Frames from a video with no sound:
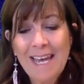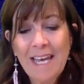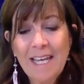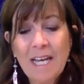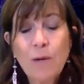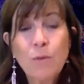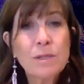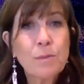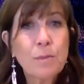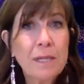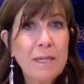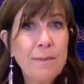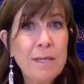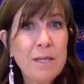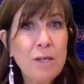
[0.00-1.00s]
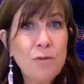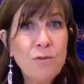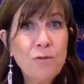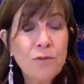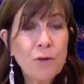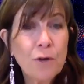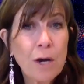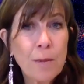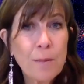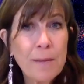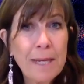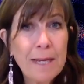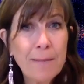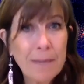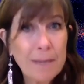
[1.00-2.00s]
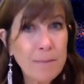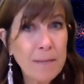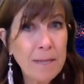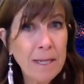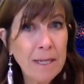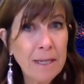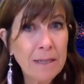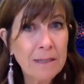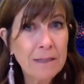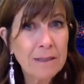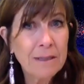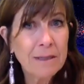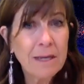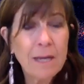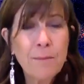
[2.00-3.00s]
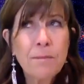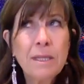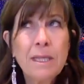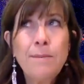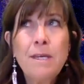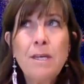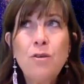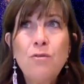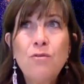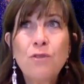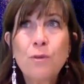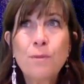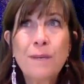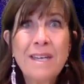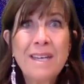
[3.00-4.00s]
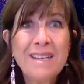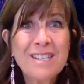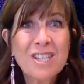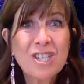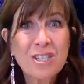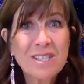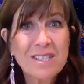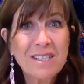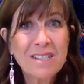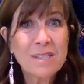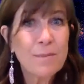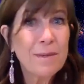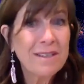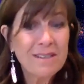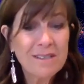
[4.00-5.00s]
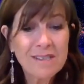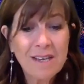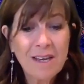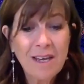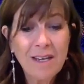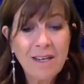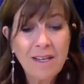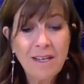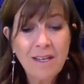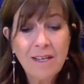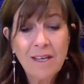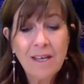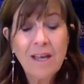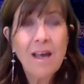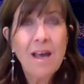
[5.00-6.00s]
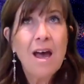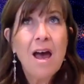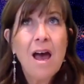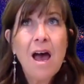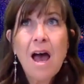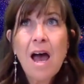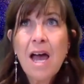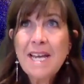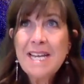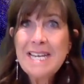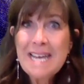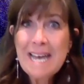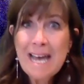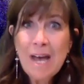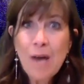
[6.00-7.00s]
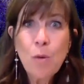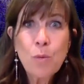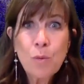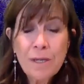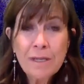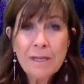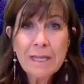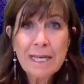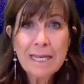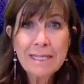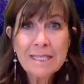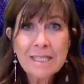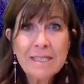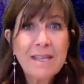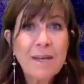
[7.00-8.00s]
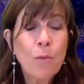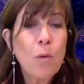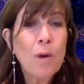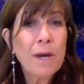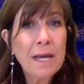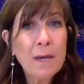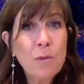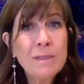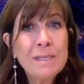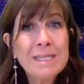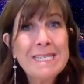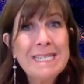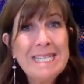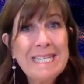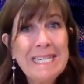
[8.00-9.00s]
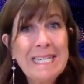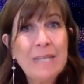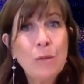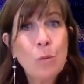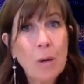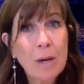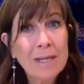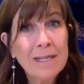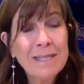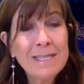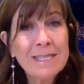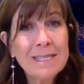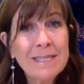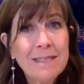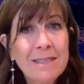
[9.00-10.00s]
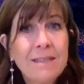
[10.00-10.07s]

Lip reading: and I was blaming you for my pain. I'm blaming you for my anxiousness, my anxiety. I now realize that what I was needing was